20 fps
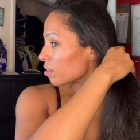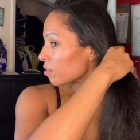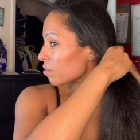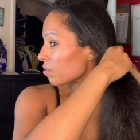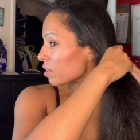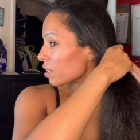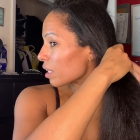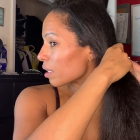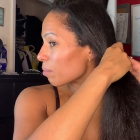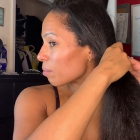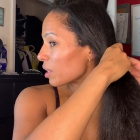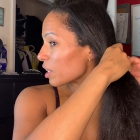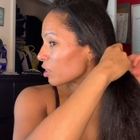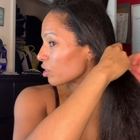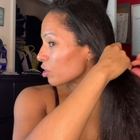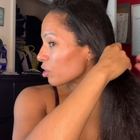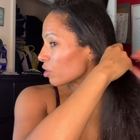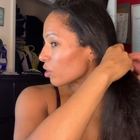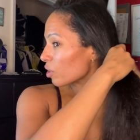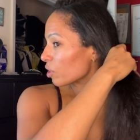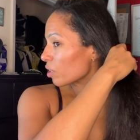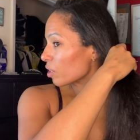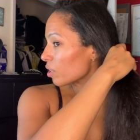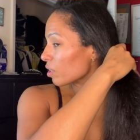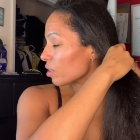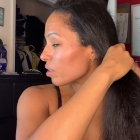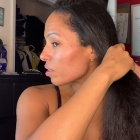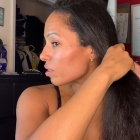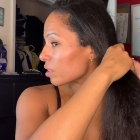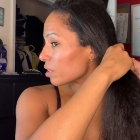we gotta make
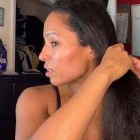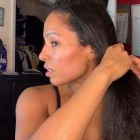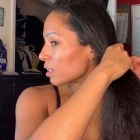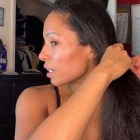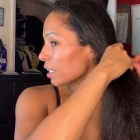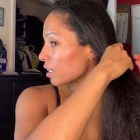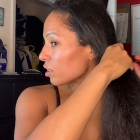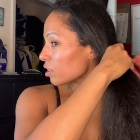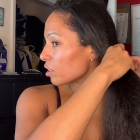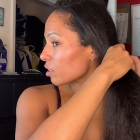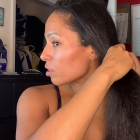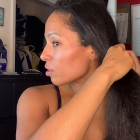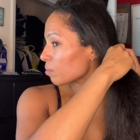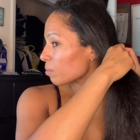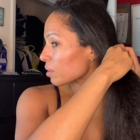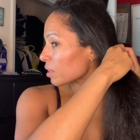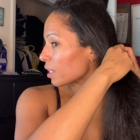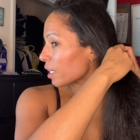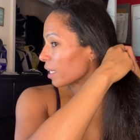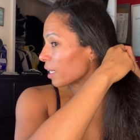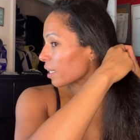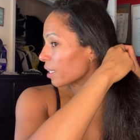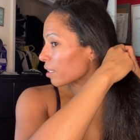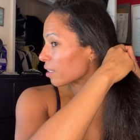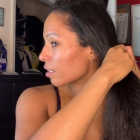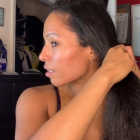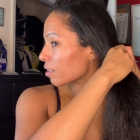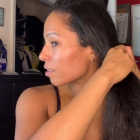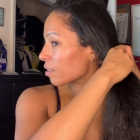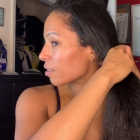sure the sections we take,
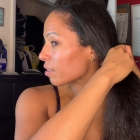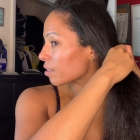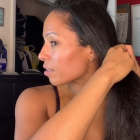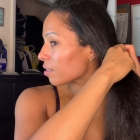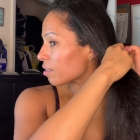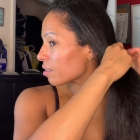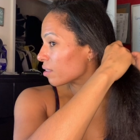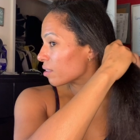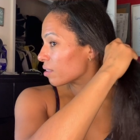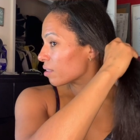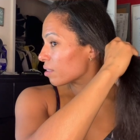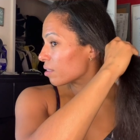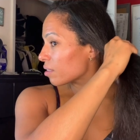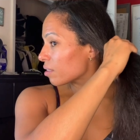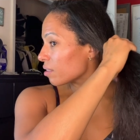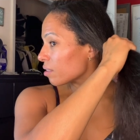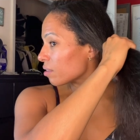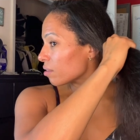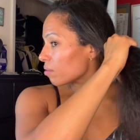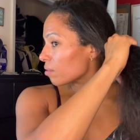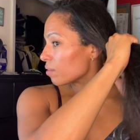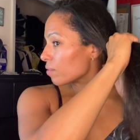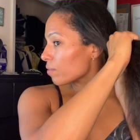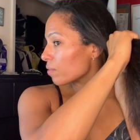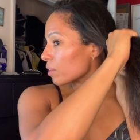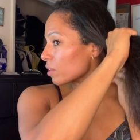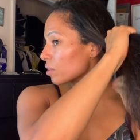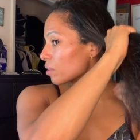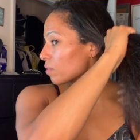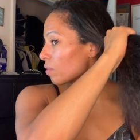well,
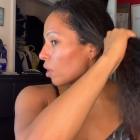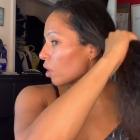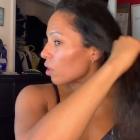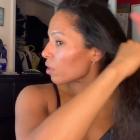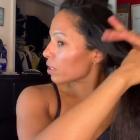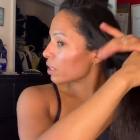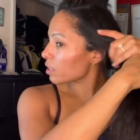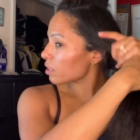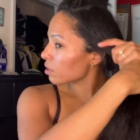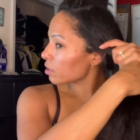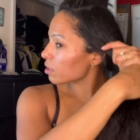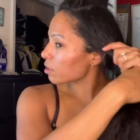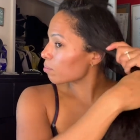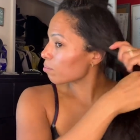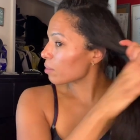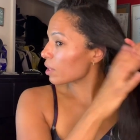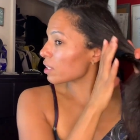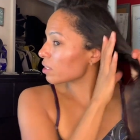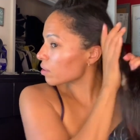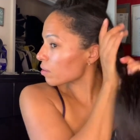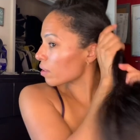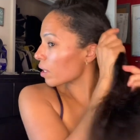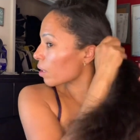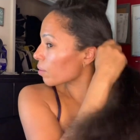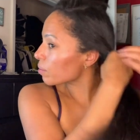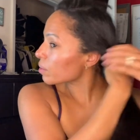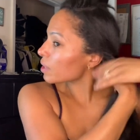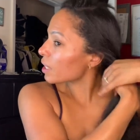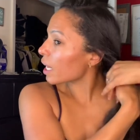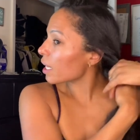first of all, let's just mess
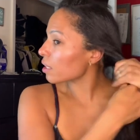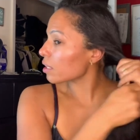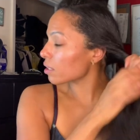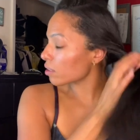around with that